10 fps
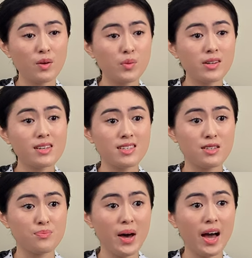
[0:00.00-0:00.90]
my work
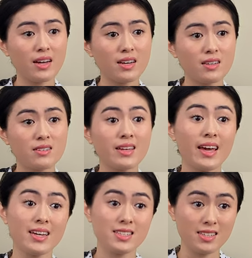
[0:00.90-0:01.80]
sent back
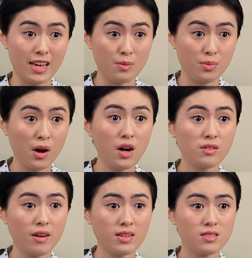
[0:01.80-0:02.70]
and delaying
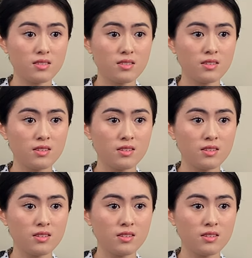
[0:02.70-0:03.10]
progress.